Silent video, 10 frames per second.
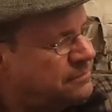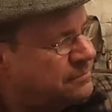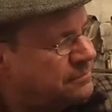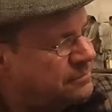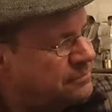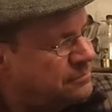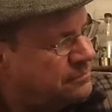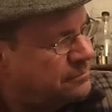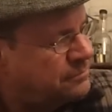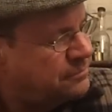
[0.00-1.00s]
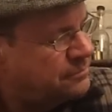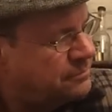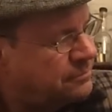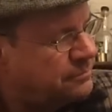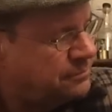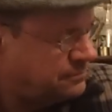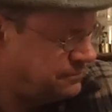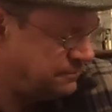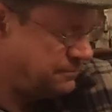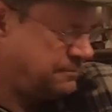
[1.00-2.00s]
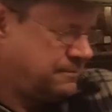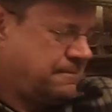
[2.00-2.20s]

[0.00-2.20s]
(silence)